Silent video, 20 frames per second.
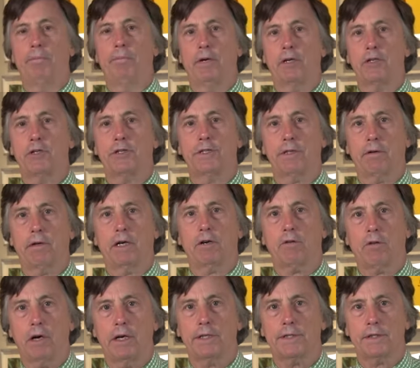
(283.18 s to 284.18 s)
budgetary
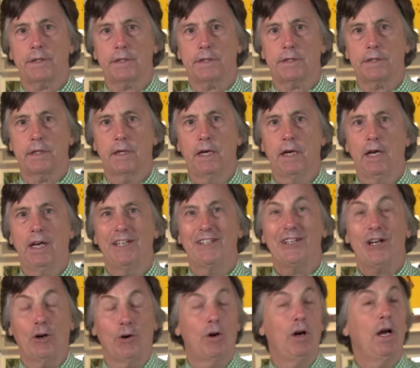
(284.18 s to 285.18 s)
crisis.
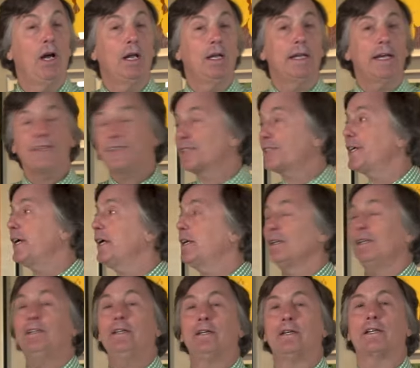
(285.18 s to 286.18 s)
So let's take a
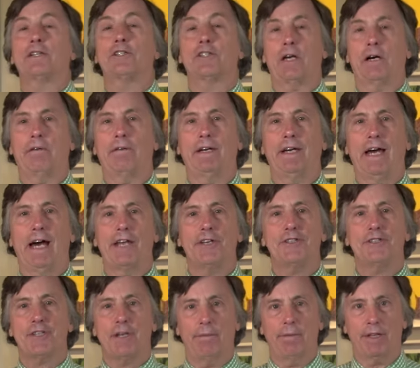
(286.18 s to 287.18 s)
look, shall we, at
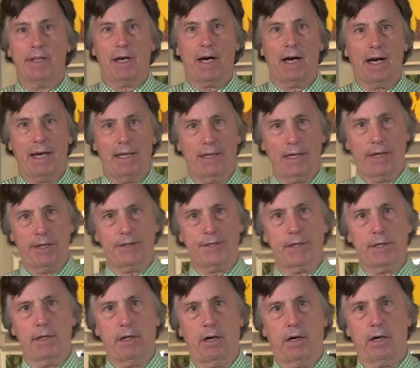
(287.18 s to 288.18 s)
some of the highlights
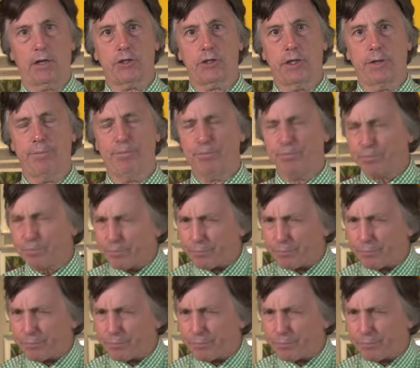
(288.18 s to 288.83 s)
of the auction.